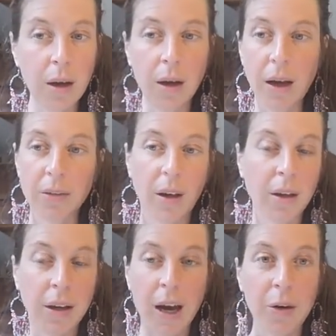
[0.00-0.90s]
as I
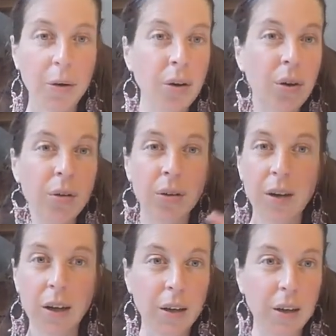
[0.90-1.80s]
carried on, it's
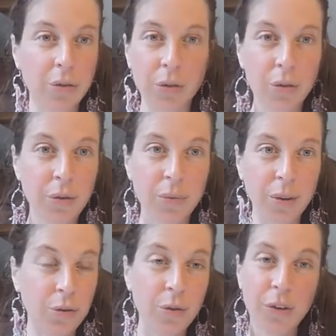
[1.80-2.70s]
like it just
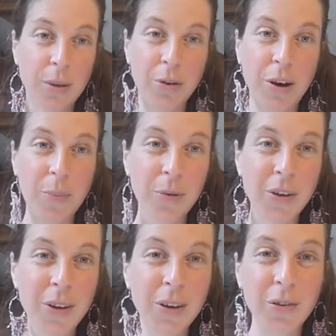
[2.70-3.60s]
it just keeps on
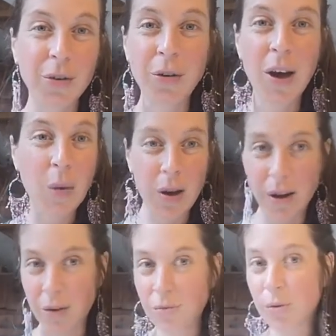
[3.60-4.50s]
happening. And so now I
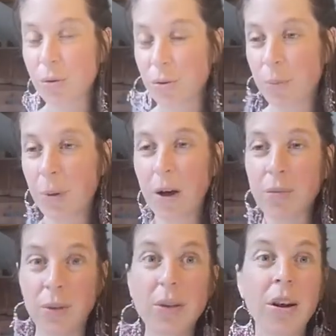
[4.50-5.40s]
have lots of part of
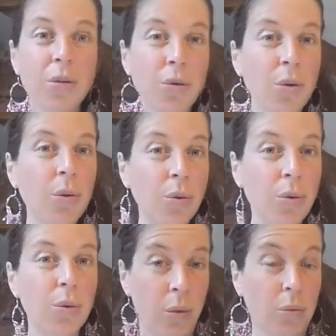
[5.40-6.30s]
me that I know who
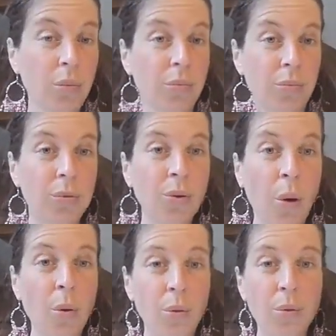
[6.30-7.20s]
to
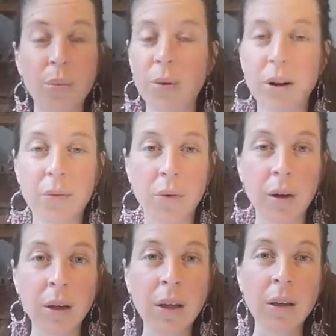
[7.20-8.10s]
call whenever
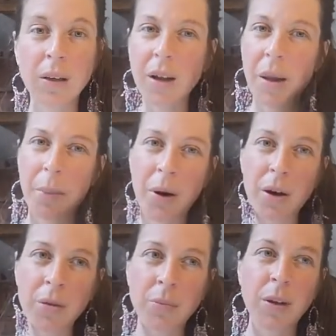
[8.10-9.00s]
I need, and that are
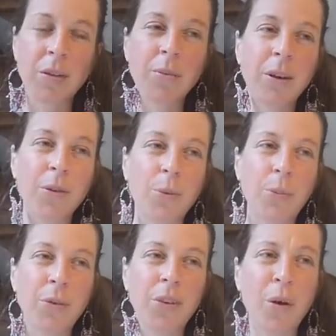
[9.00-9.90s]
part of me. And sometimes
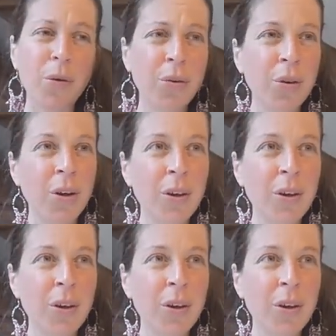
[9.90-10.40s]
people say, "Oh, you